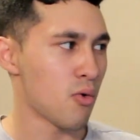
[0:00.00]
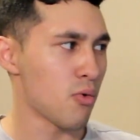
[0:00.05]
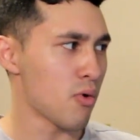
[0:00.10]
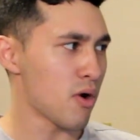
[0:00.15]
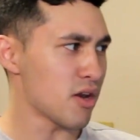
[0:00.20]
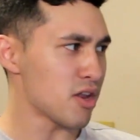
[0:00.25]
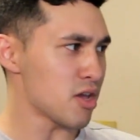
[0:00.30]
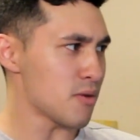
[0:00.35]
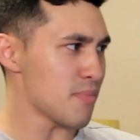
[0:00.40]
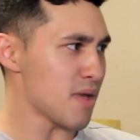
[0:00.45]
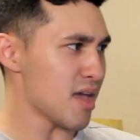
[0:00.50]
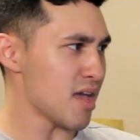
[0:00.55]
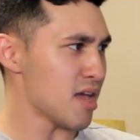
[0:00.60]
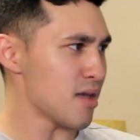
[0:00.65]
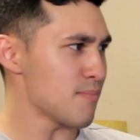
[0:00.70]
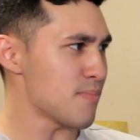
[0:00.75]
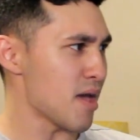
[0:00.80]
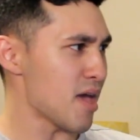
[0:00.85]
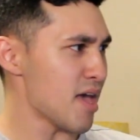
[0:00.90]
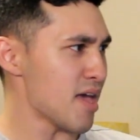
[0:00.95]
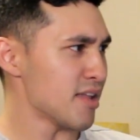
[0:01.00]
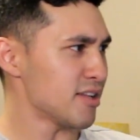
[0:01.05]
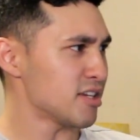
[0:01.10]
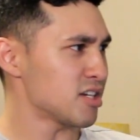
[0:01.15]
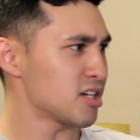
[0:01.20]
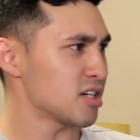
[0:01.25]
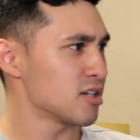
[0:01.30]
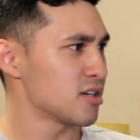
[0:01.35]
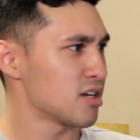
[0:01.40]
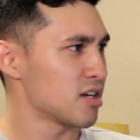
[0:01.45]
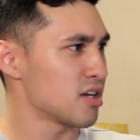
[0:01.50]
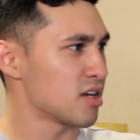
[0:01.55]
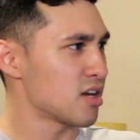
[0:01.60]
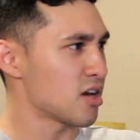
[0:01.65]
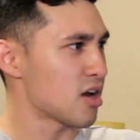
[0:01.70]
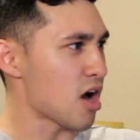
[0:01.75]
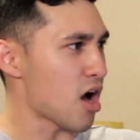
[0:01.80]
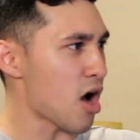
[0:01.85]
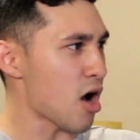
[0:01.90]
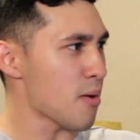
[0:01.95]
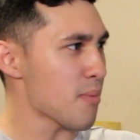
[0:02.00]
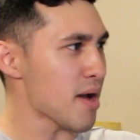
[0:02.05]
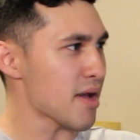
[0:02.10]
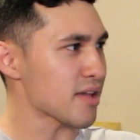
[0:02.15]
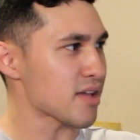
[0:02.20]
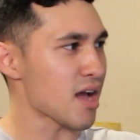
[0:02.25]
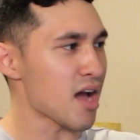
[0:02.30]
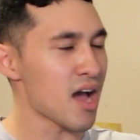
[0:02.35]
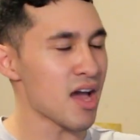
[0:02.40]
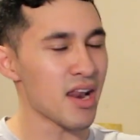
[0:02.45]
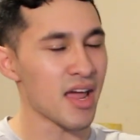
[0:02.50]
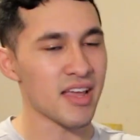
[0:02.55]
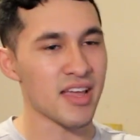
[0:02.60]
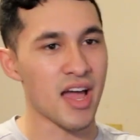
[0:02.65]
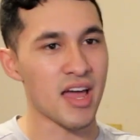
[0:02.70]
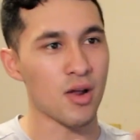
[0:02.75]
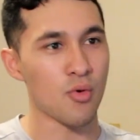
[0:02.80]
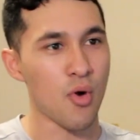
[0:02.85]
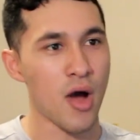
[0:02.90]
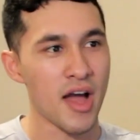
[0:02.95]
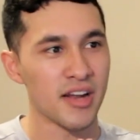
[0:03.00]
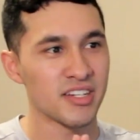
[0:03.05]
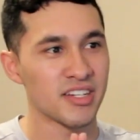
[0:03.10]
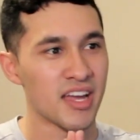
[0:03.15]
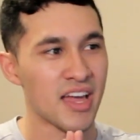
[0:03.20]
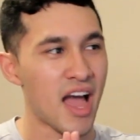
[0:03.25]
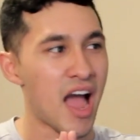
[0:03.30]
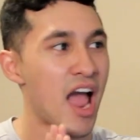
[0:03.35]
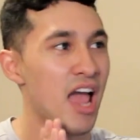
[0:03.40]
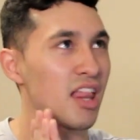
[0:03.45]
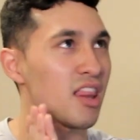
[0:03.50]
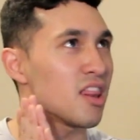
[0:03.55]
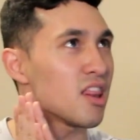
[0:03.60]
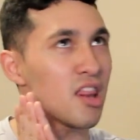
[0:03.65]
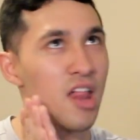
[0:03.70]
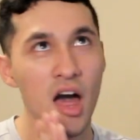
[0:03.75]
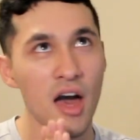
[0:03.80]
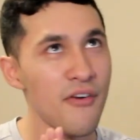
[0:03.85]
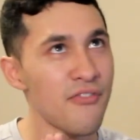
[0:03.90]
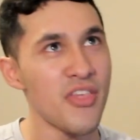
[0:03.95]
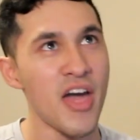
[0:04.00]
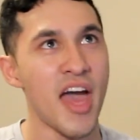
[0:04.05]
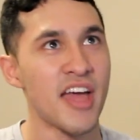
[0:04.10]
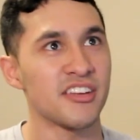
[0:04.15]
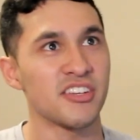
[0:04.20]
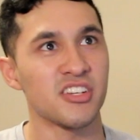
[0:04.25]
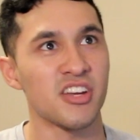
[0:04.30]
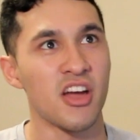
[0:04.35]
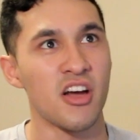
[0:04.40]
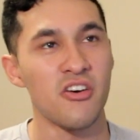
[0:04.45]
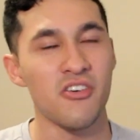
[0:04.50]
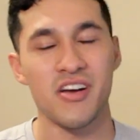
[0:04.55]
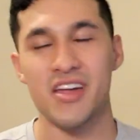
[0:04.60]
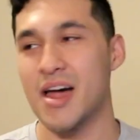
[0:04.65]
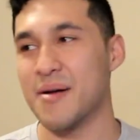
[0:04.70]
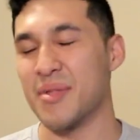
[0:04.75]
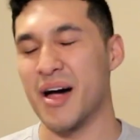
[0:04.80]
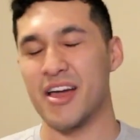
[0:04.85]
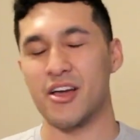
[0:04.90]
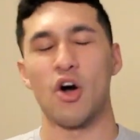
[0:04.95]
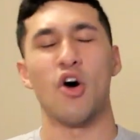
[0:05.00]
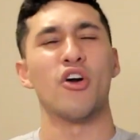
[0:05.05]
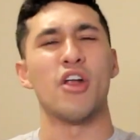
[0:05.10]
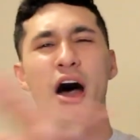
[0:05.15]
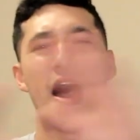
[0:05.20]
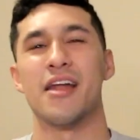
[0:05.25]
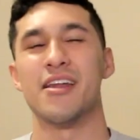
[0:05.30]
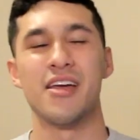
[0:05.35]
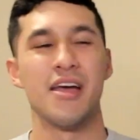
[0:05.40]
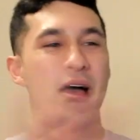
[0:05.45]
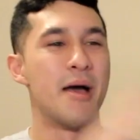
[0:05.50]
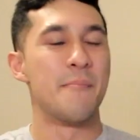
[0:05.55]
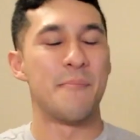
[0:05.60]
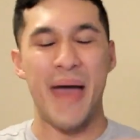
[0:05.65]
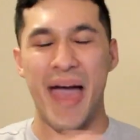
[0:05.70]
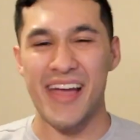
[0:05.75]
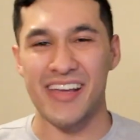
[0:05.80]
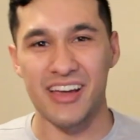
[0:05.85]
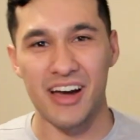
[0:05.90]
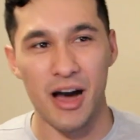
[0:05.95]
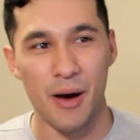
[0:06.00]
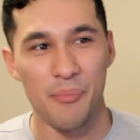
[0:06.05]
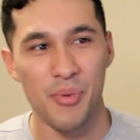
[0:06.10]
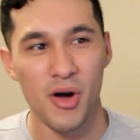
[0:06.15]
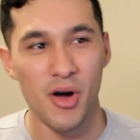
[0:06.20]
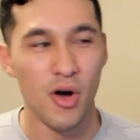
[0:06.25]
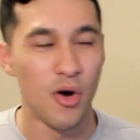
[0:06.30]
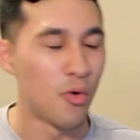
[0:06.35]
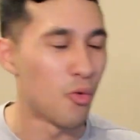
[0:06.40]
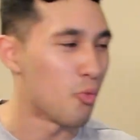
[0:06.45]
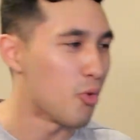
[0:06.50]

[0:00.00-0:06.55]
"What do you mean, bitch? Oh my god, I gotta watch it. I love that show." And I'm like, "Hold on, back up.